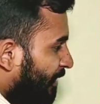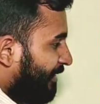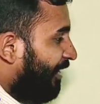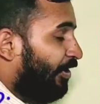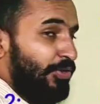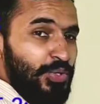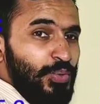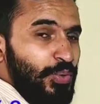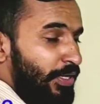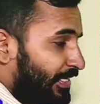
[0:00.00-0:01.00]
Now our
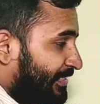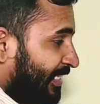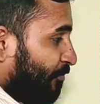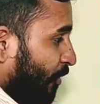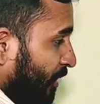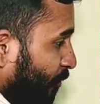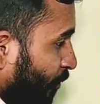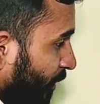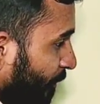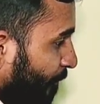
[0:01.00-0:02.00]
tool is at
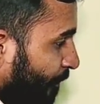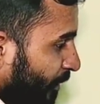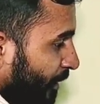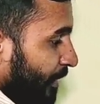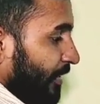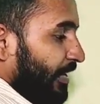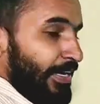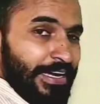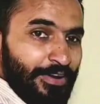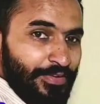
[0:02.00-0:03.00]
0.1
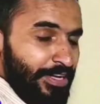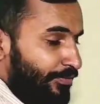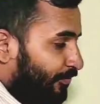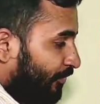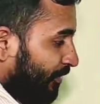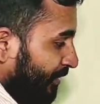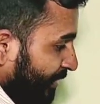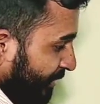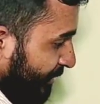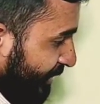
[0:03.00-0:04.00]
and I'll give
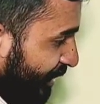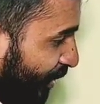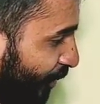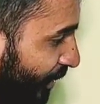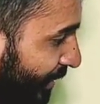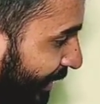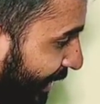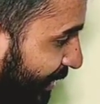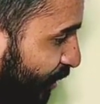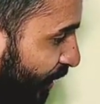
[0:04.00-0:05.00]
G01
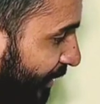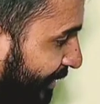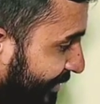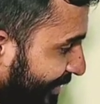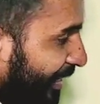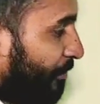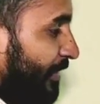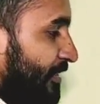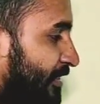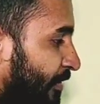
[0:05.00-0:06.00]
x20 z
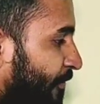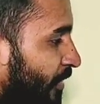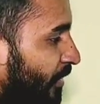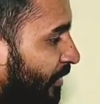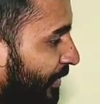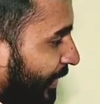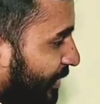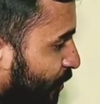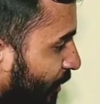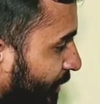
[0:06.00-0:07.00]
minus 10.
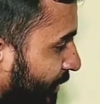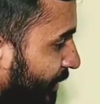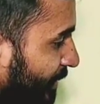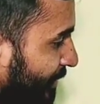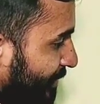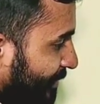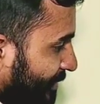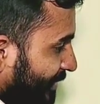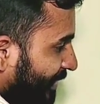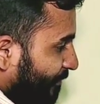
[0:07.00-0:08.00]
x20 is the
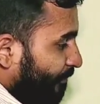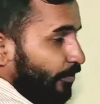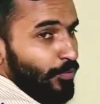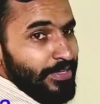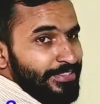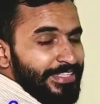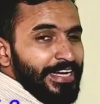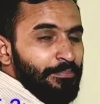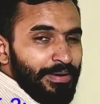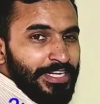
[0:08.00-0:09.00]
same while z
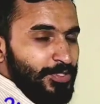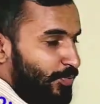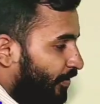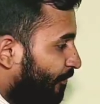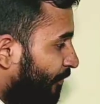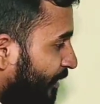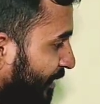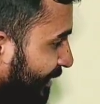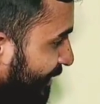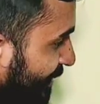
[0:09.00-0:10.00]
minus 1
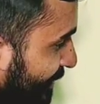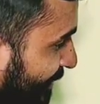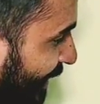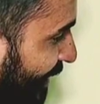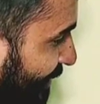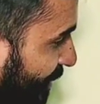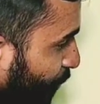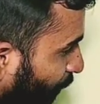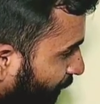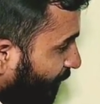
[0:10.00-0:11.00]
is at this
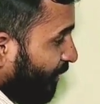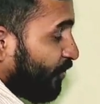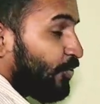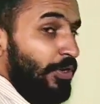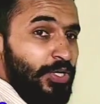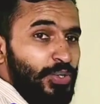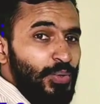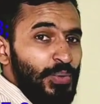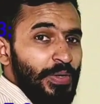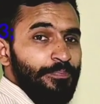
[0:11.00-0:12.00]
point. So our
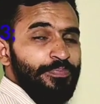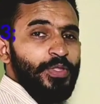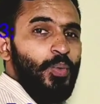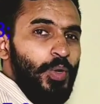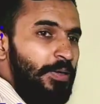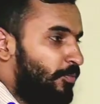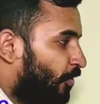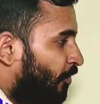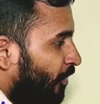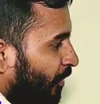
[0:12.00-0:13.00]
tool will
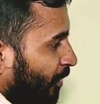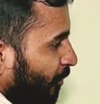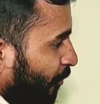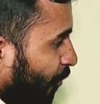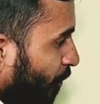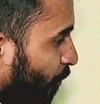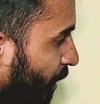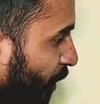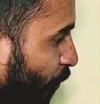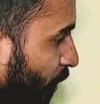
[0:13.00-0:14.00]
move from
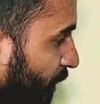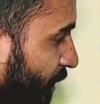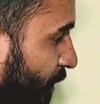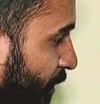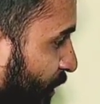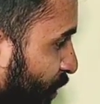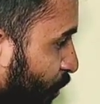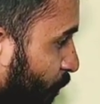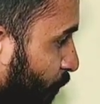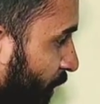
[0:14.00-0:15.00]
0.1
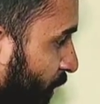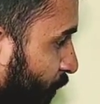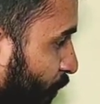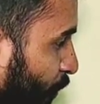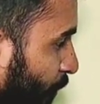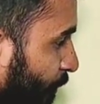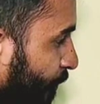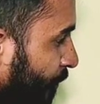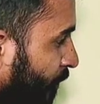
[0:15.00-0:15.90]
to 0.2